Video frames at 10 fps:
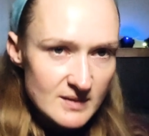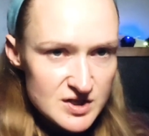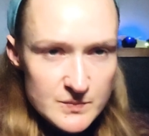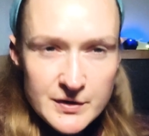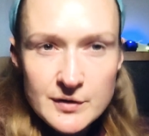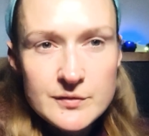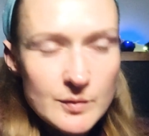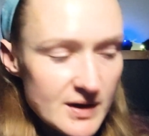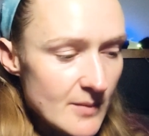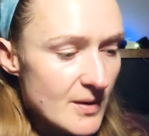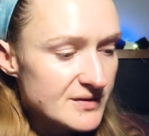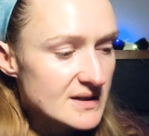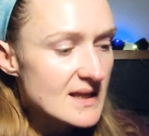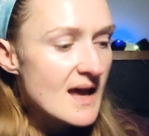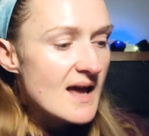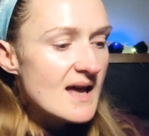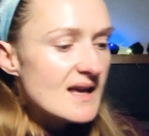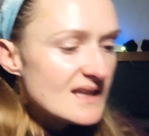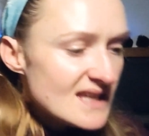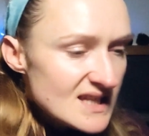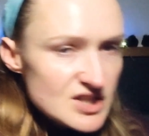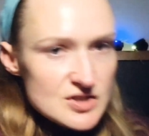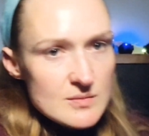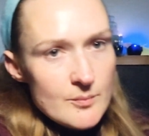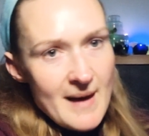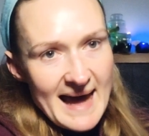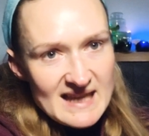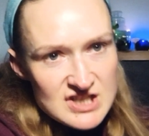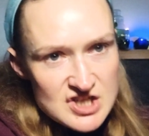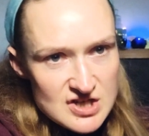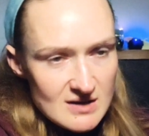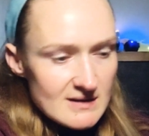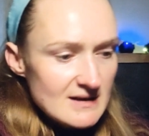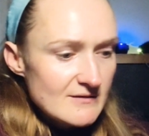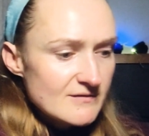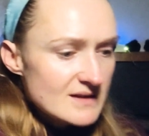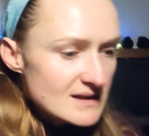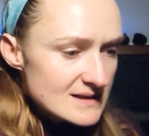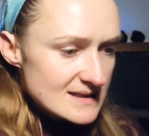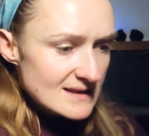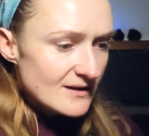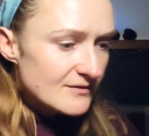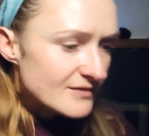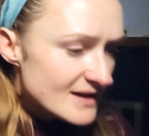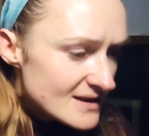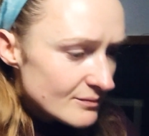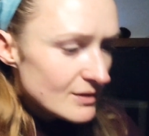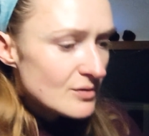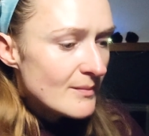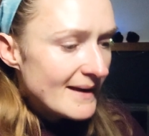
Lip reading: much, but don't worry about it. Each batch feels different when you